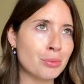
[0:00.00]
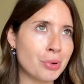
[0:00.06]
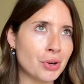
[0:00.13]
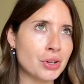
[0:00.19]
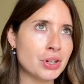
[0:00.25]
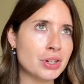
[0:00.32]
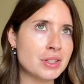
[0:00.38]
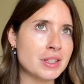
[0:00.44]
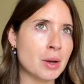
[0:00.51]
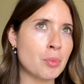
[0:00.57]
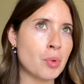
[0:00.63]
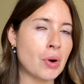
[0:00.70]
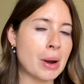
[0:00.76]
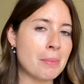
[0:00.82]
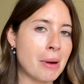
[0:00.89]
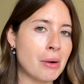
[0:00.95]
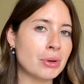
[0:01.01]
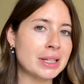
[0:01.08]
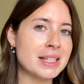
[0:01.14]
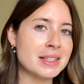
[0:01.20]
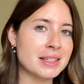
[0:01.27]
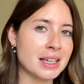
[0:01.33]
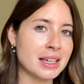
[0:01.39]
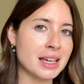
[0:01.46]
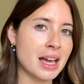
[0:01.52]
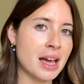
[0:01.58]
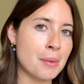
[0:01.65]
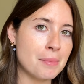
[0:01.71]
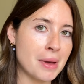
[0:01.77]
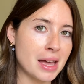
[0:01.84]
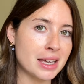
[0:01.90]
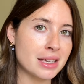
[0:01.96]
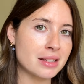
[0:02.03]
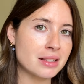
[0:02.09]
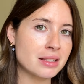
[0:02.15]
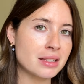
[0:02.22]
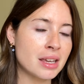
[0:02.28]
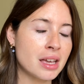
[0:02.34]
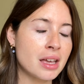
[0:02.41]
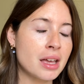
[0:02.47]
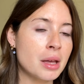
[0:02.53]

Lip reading: products that are primarily skincare based,